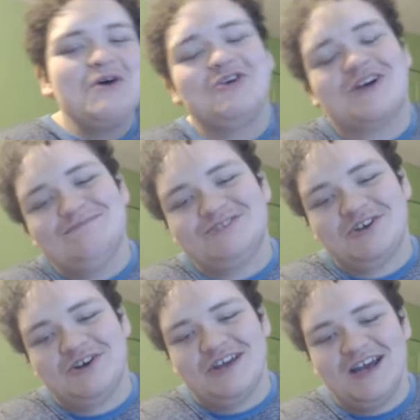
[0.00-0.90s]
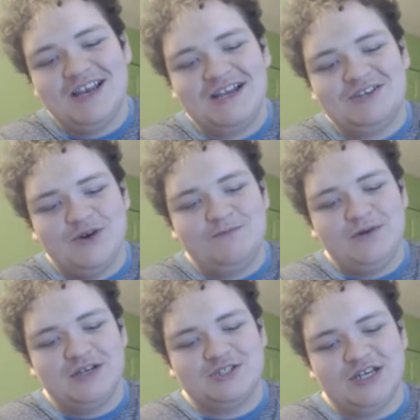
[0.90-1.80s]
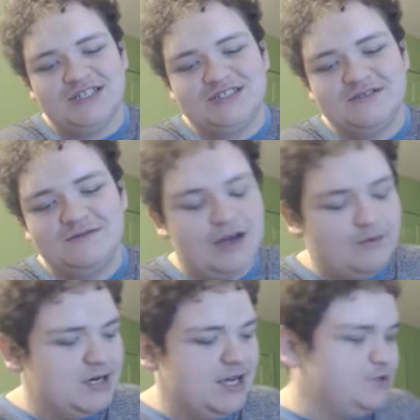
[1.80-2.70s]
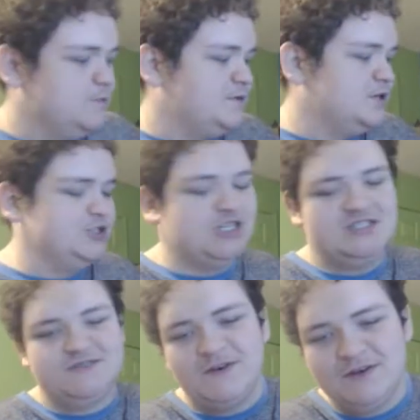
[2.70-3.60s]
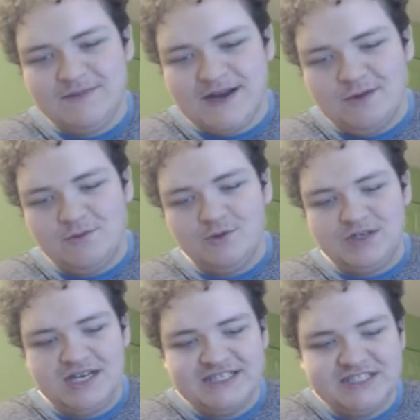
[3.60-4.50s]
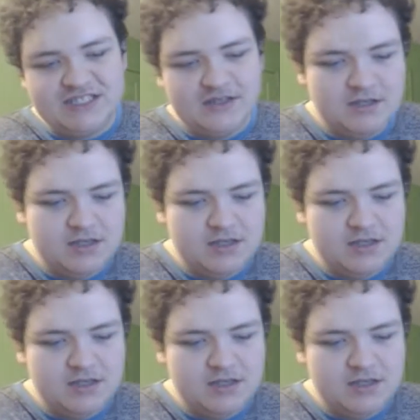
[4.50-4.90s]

Look, I'm sorry. I'd like to apologize. I would like to apologize for my rudeness.